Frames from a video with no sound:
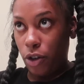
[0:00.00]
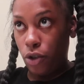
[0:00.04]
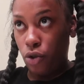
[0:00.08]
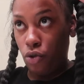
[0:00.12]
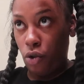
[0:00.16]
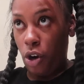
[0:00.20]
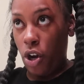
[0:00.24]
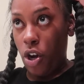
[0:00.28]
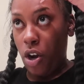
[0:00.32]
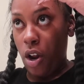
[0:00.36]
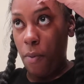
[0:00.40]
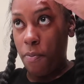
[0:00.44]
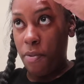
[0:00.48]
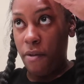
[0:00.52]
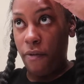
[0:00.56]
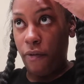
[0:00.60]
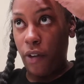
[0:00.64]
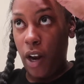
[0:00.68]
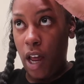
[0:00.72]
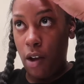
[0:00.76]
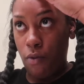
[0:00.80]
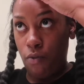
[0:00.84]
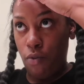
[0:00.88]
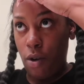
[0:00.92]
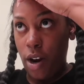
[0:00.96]
straighten up and
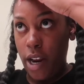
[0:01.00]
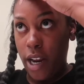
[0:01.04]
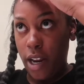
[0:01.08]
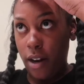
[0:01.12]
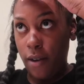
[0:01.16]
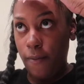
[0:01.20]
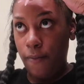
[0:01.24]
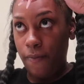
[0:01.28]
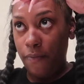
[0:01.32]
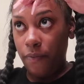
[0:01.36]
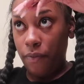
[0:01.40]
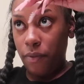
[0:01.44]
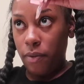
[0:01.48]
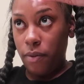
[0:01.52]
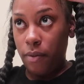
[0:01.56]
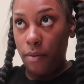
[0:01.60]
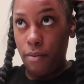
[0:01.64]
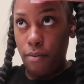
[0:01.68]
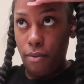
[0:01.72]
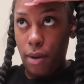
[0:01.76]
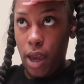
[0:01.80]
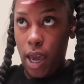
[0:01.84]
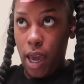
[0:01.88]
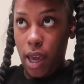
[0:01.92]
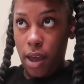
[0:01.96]
flop right.
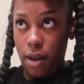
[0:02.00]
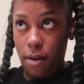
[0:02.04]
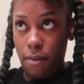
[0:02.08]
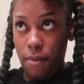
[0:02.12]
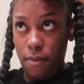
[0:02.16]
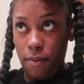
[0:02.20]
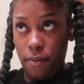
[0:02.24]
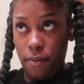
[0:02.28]
Man.